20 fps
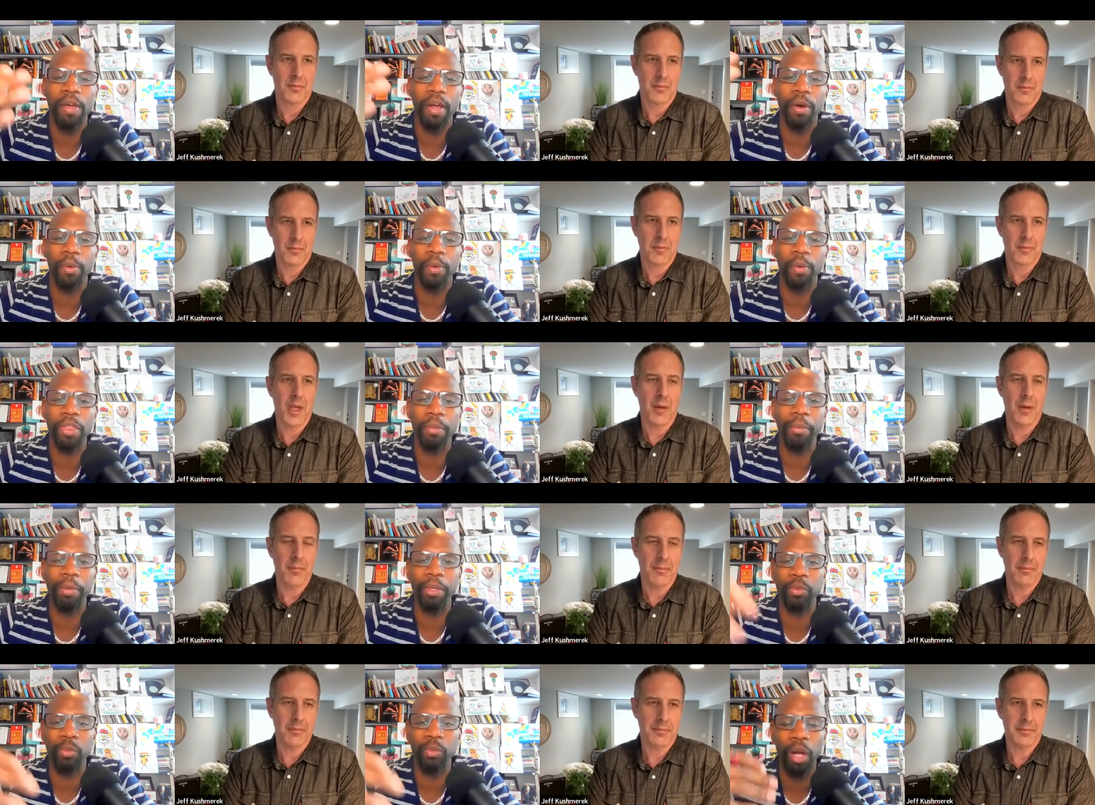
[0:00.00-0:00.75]
Speaker 1: there yeah. with
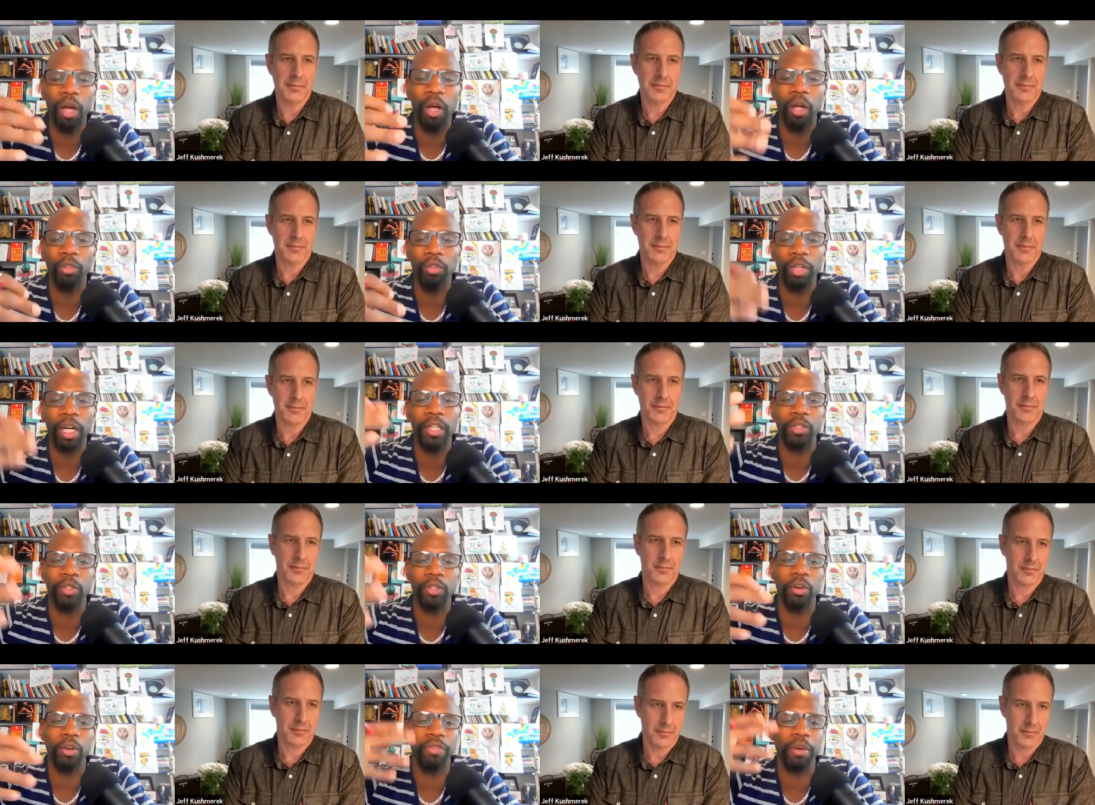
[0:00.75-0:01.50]
them as well
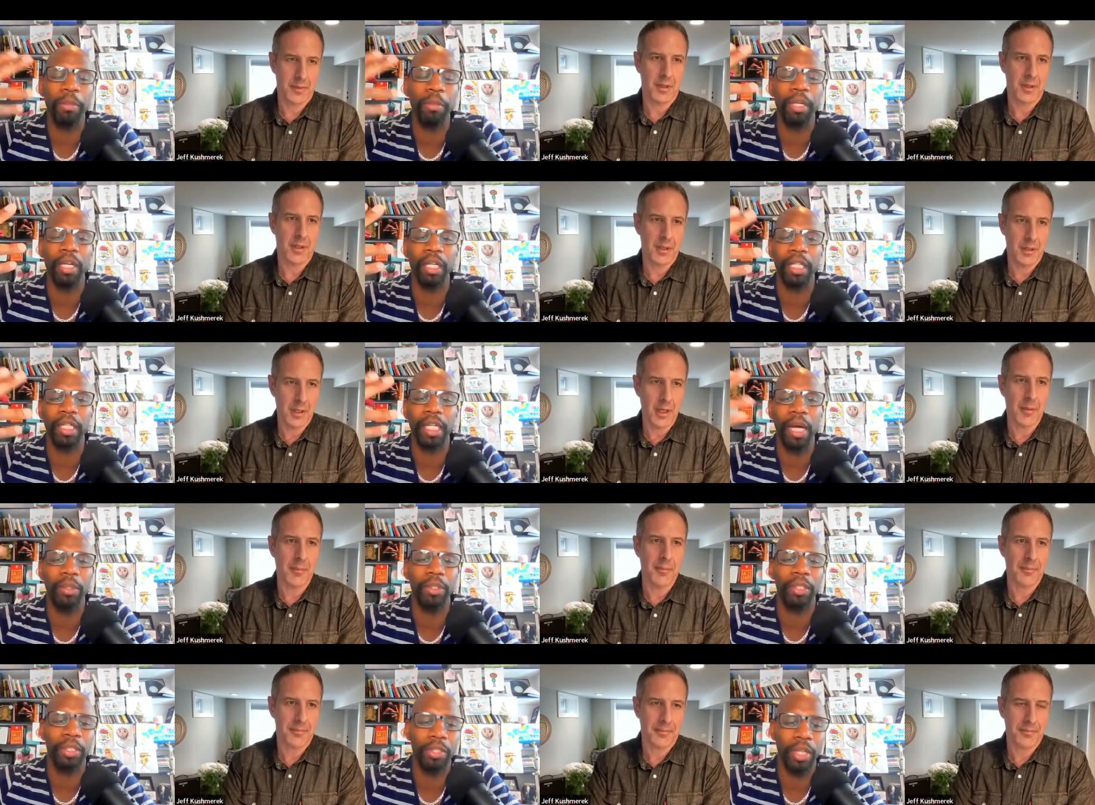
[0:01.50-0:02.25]
right so if i'm an
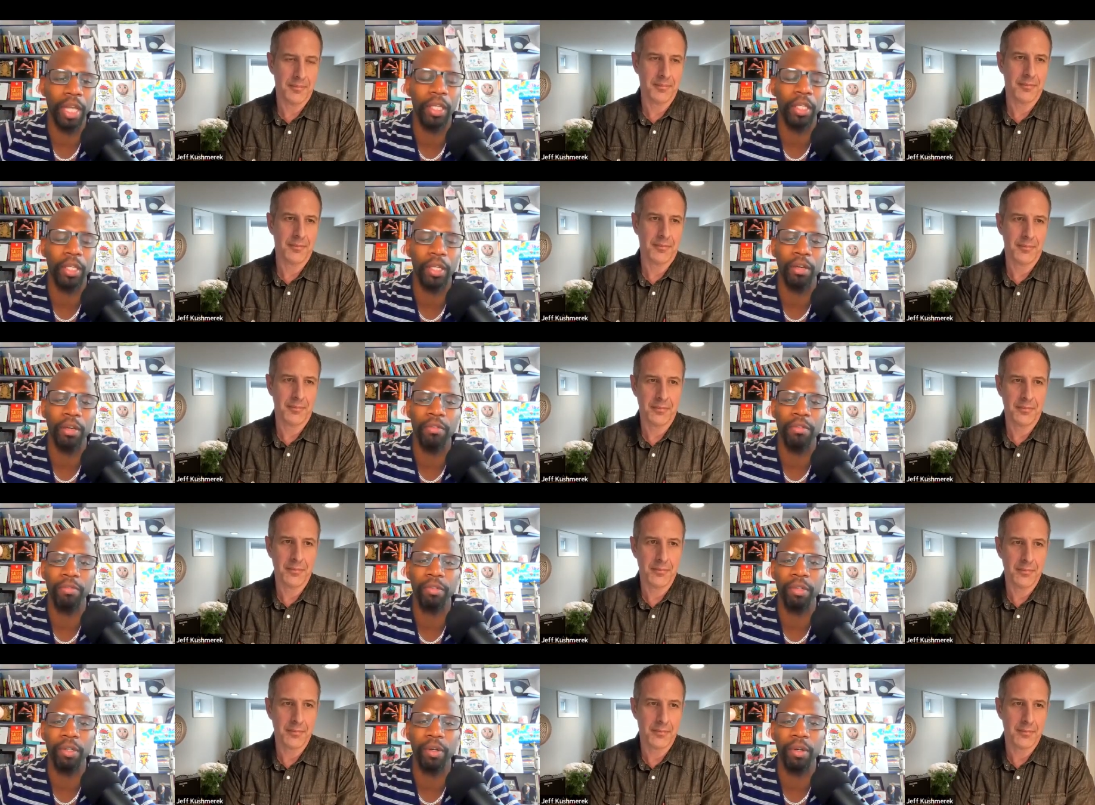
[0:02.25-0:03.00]
account
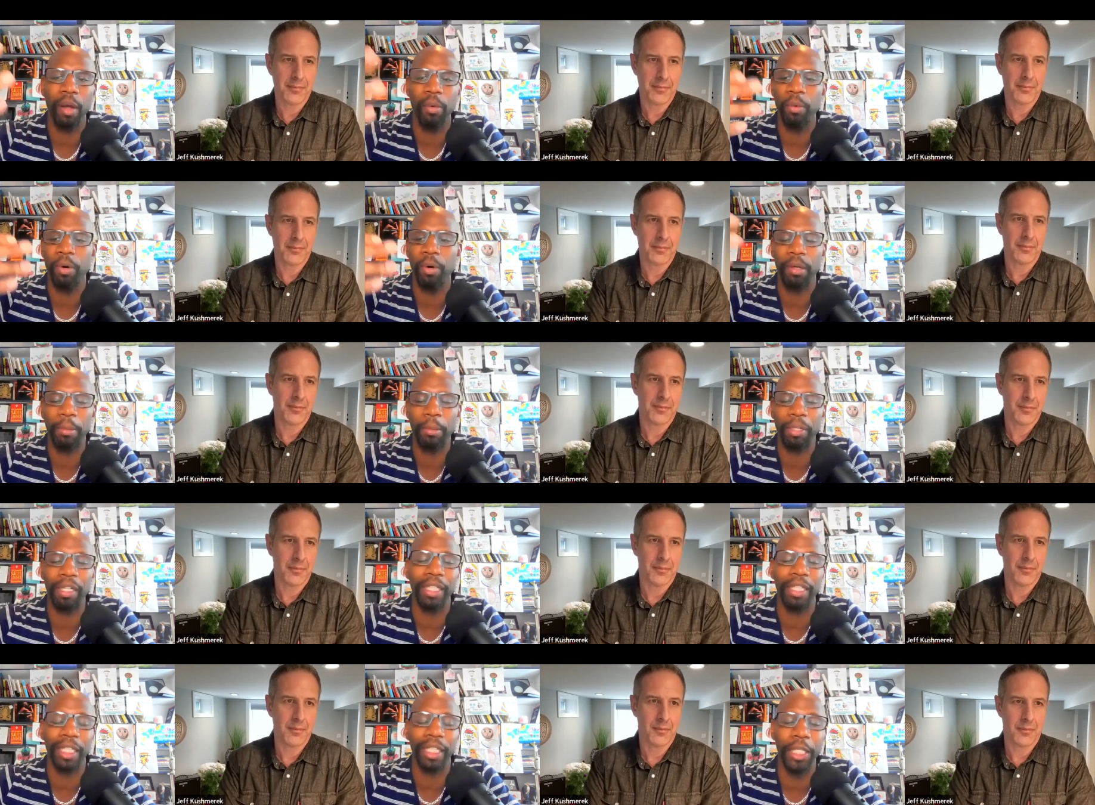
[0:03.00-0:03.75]
executive you know i want
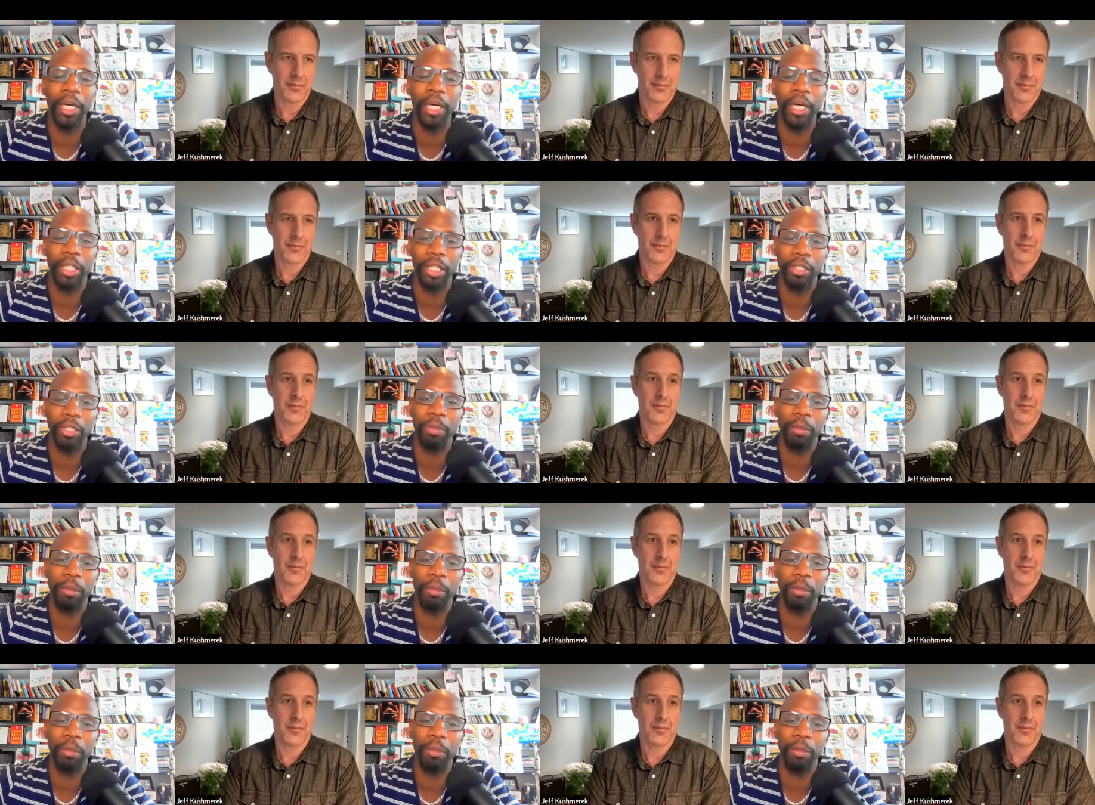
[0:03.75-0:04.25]
i'm going to lean on